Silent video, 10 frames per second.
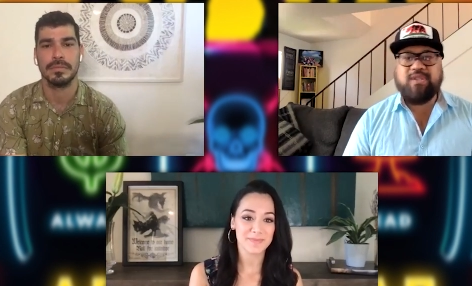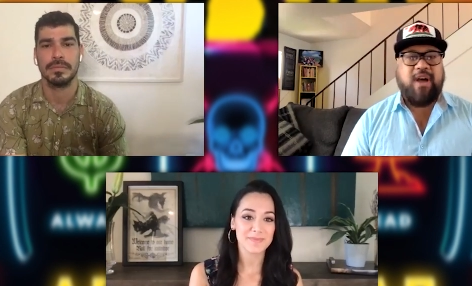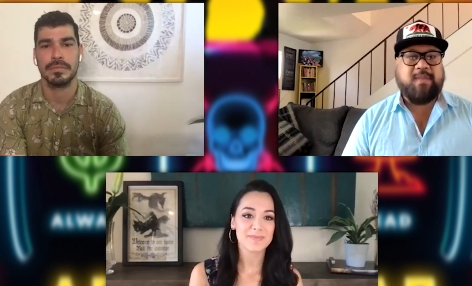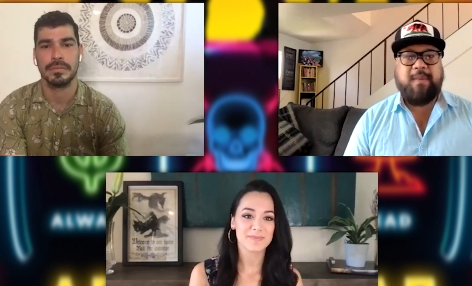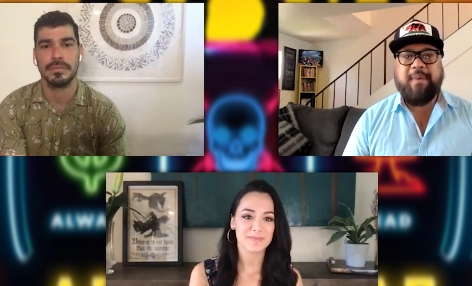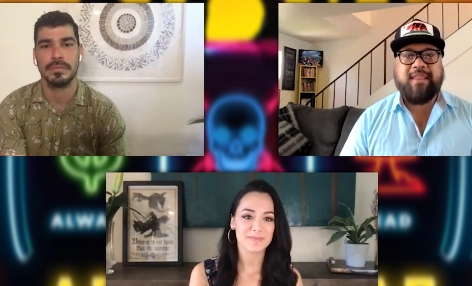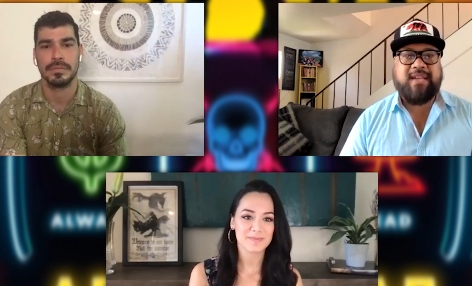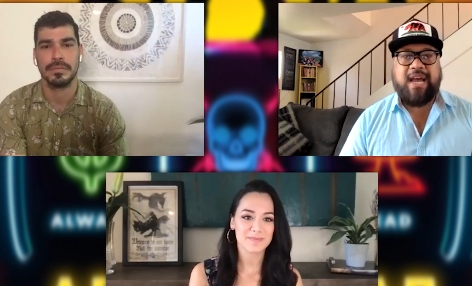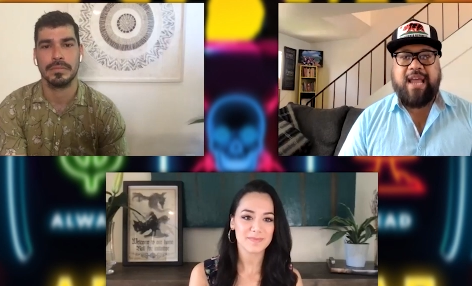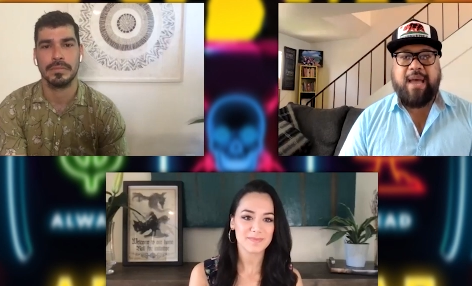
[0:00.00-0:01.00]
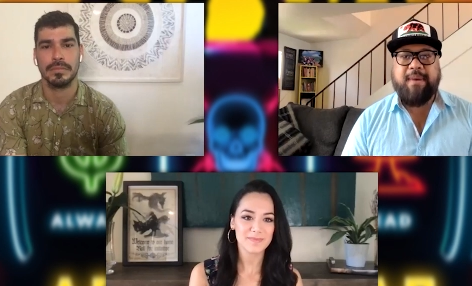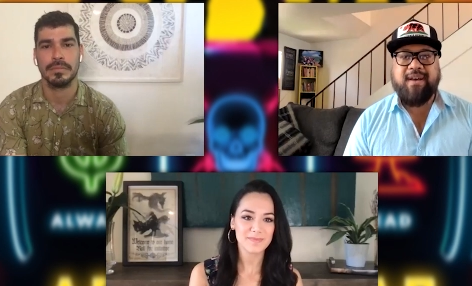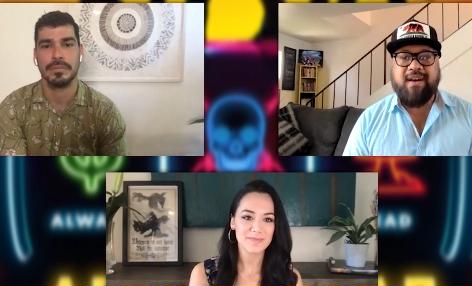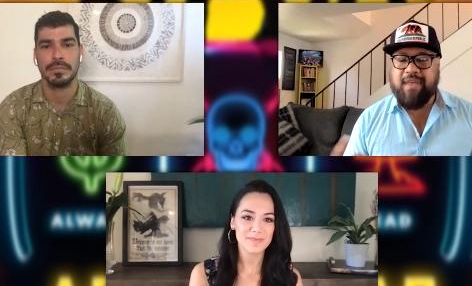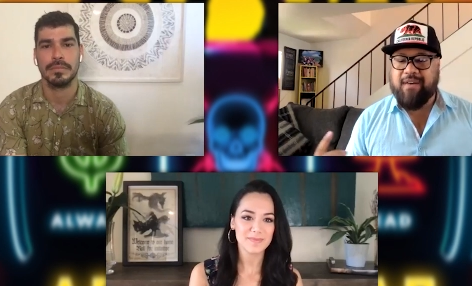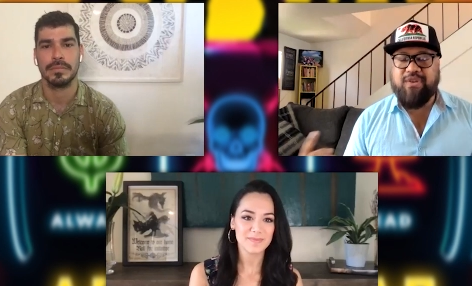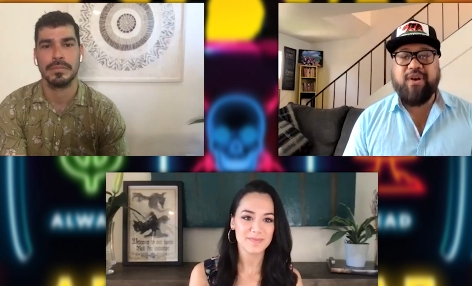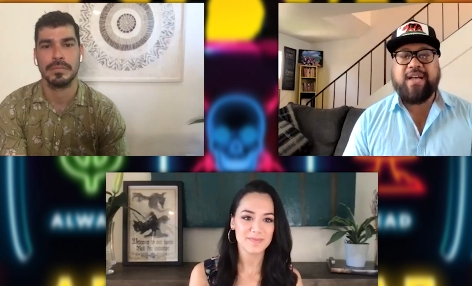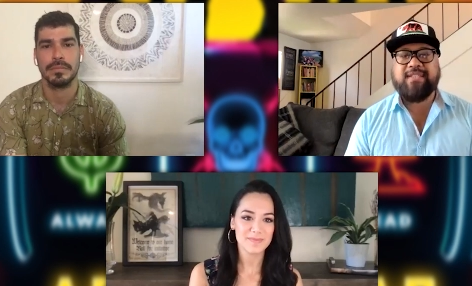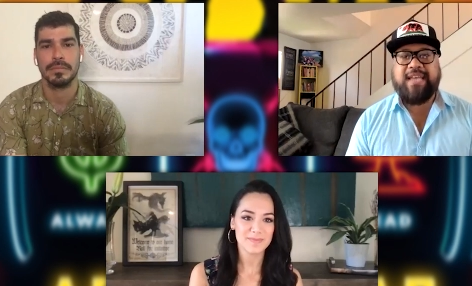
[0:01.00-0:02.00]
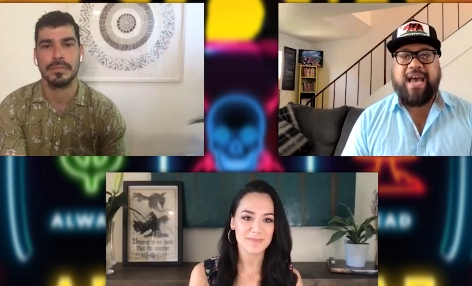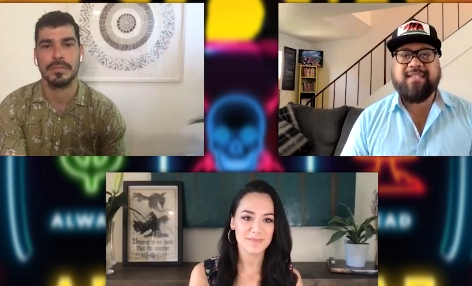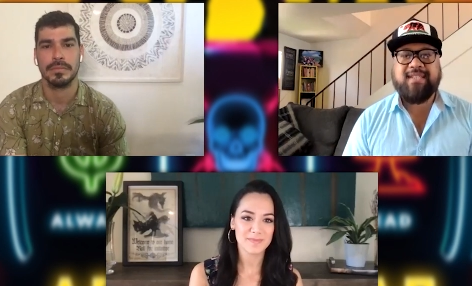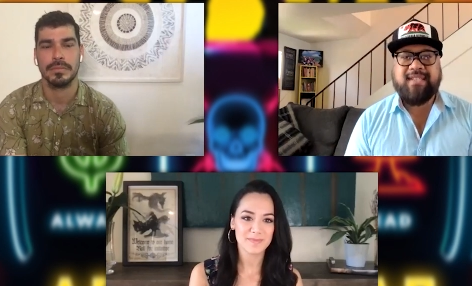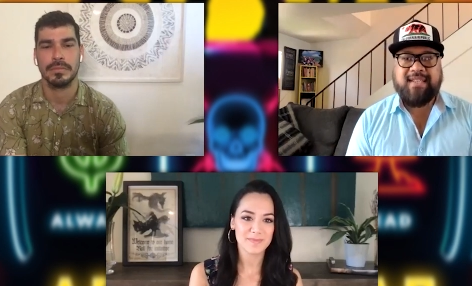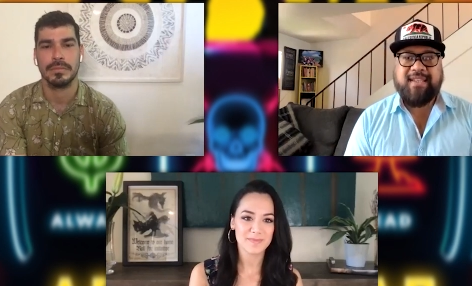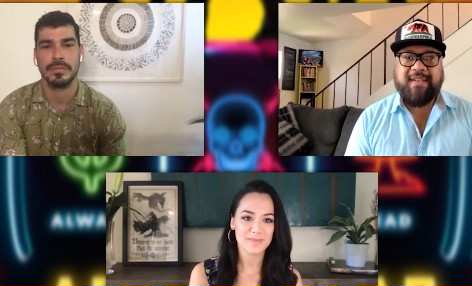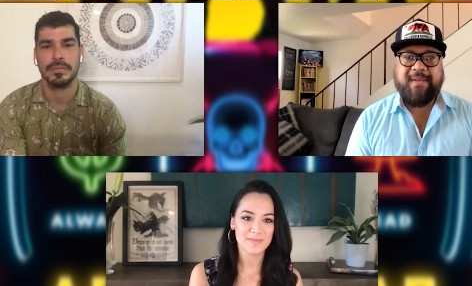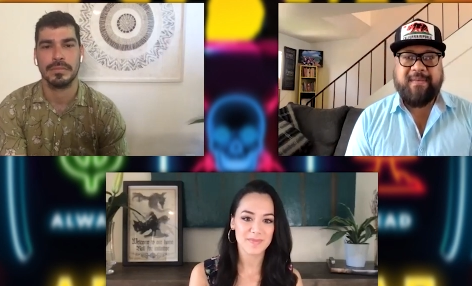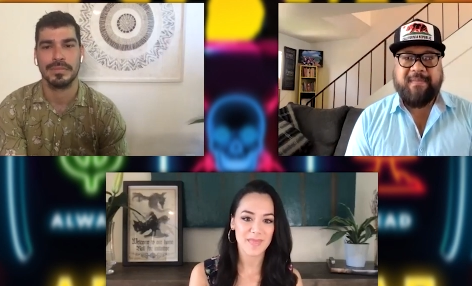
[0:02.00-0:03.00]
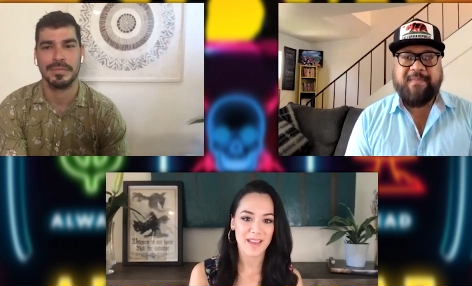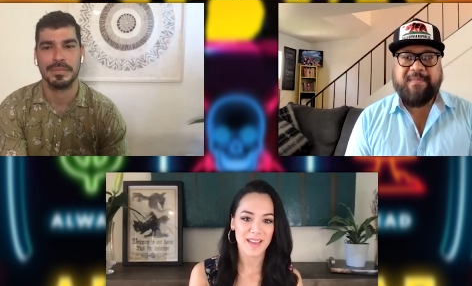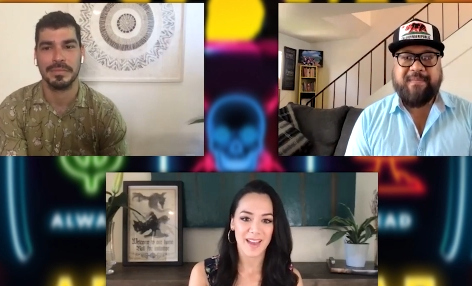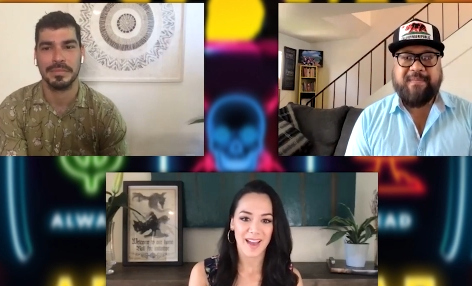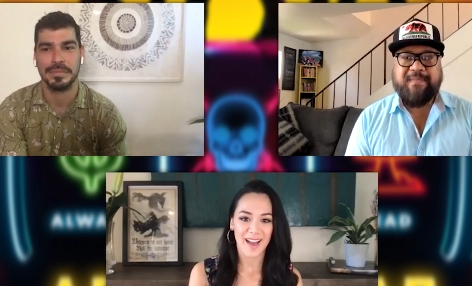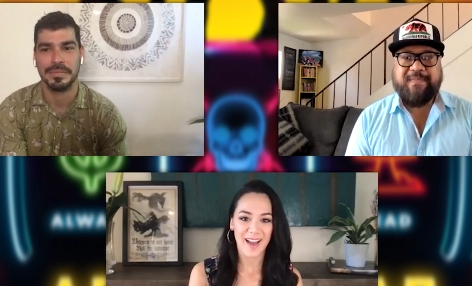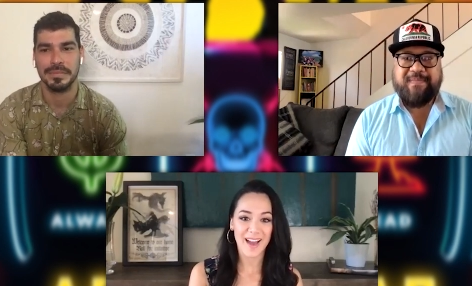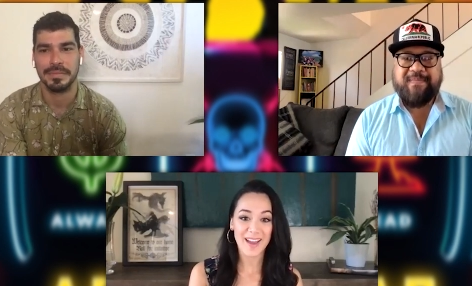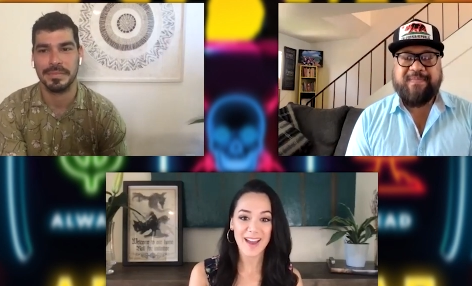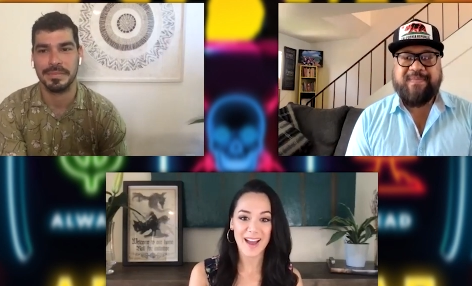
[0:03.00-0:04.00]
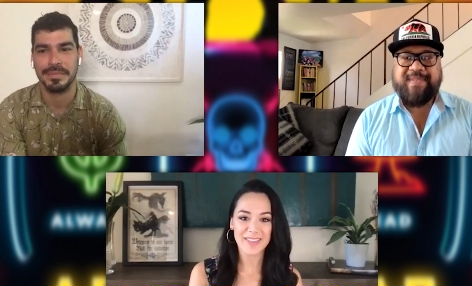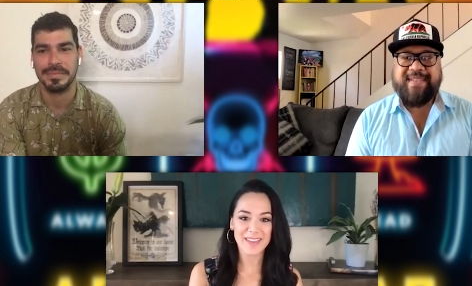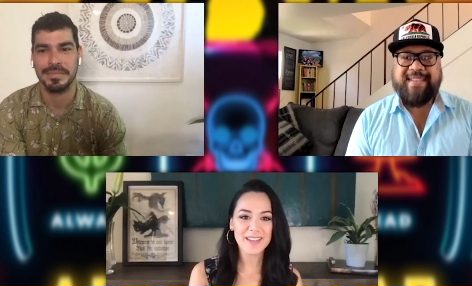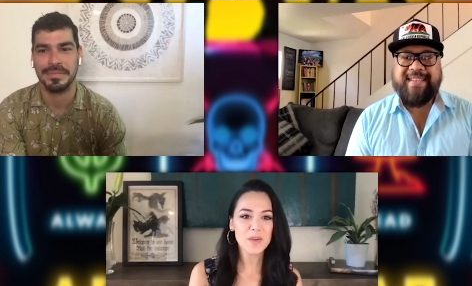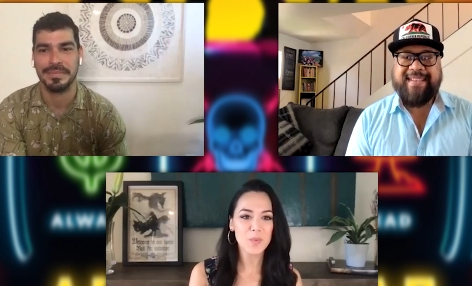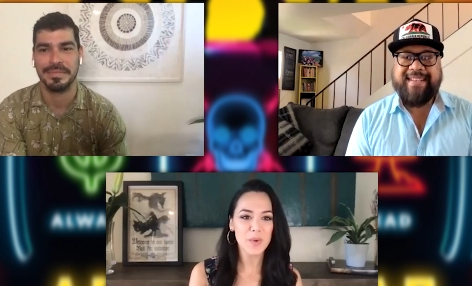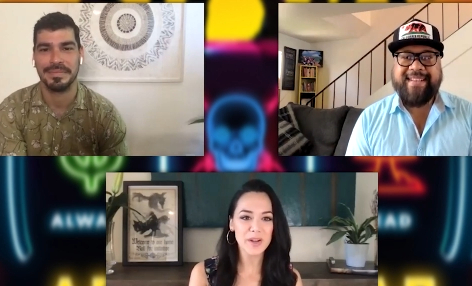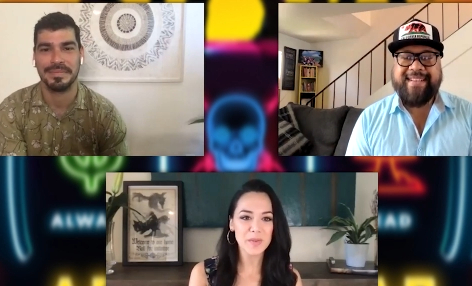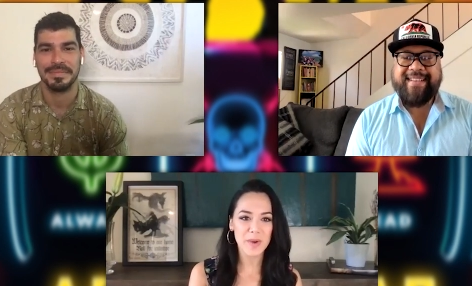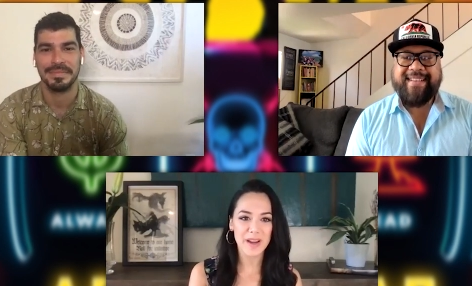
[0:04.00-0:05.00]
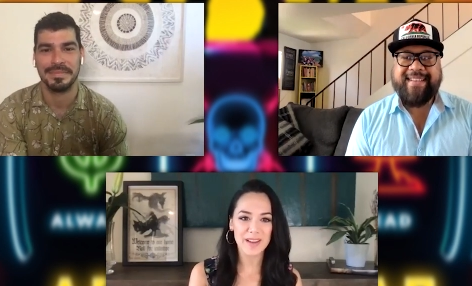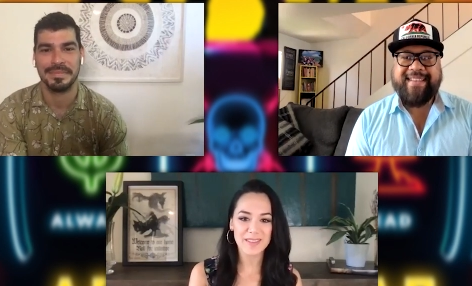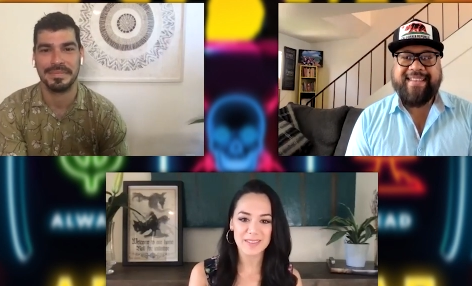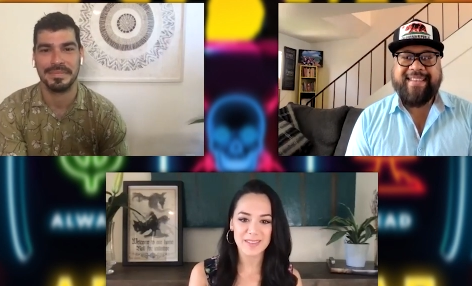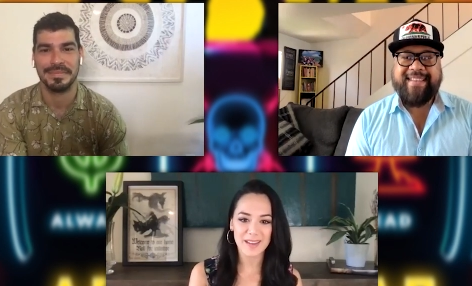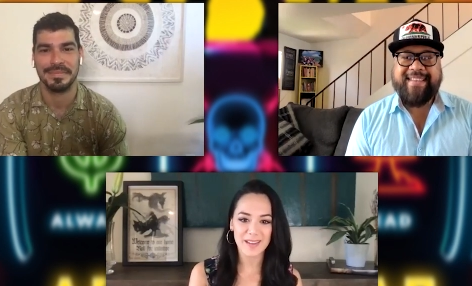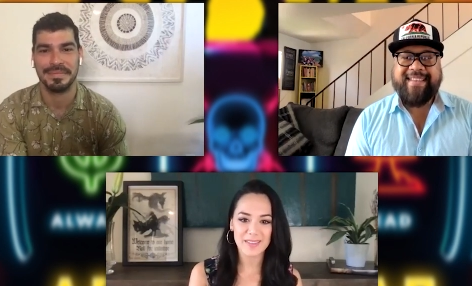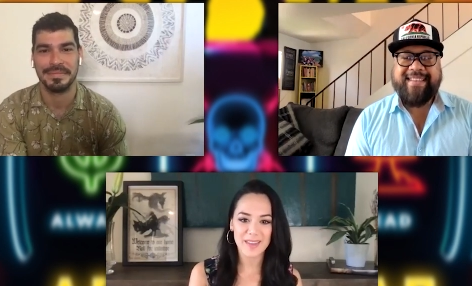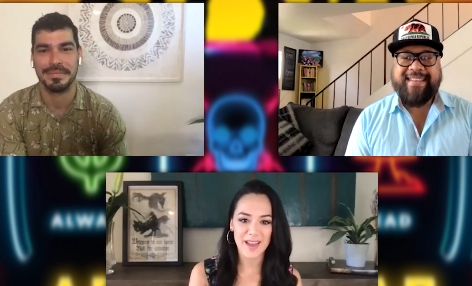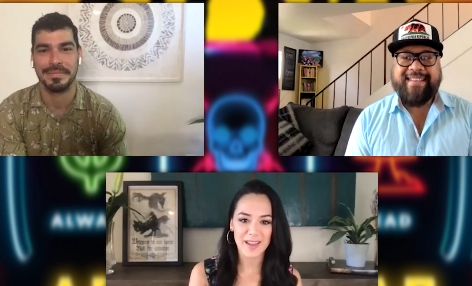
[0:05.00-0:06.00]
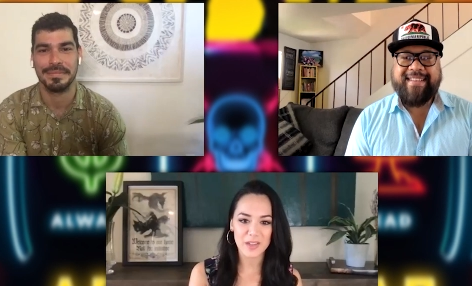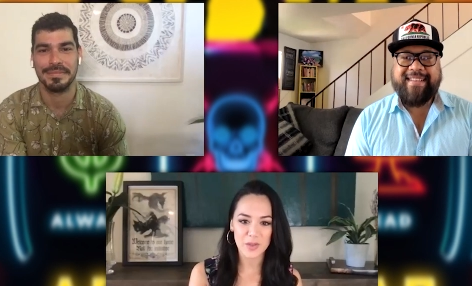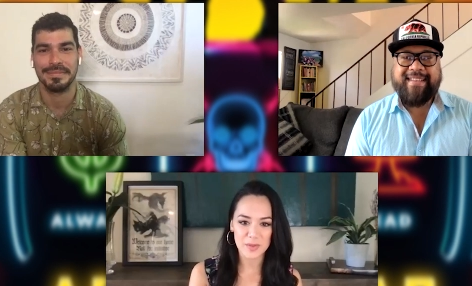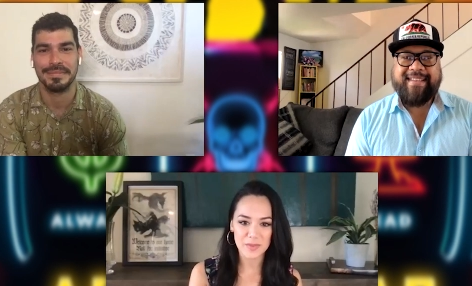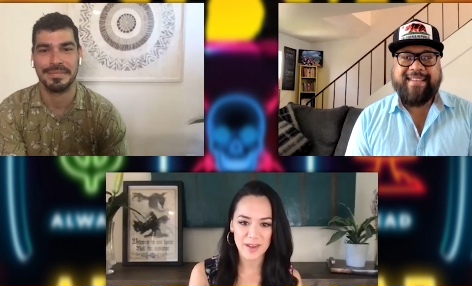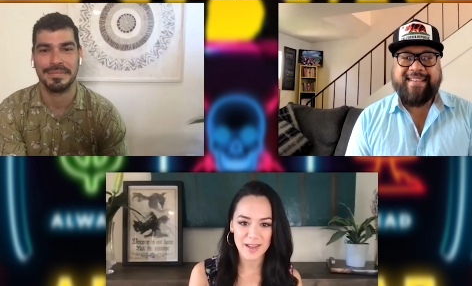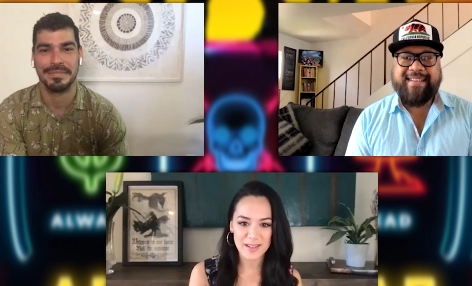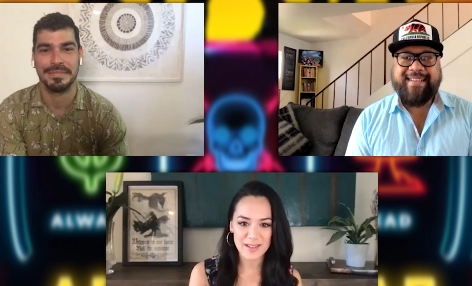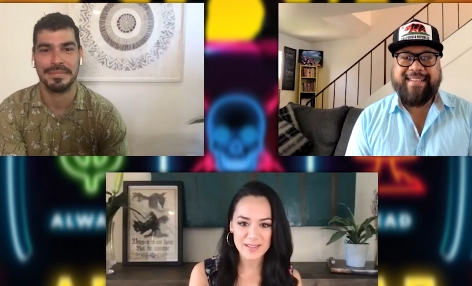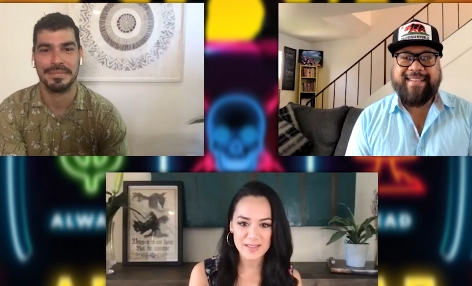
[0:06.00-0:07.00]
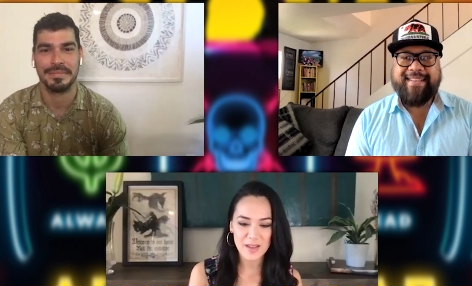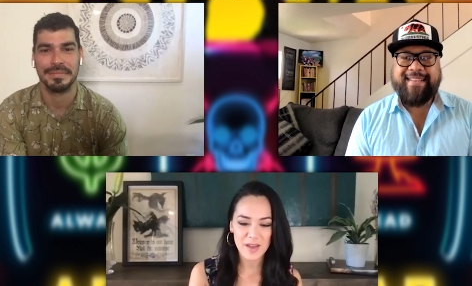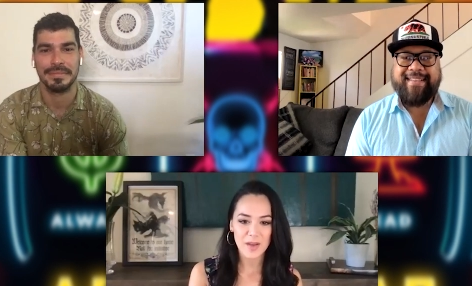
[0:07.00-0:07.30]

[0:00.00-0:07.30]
Speaker 1: you just talk to me about the dynamic of, of your guys' cast?
Speaker 2: I, I think, in a weird way, the thing that unified us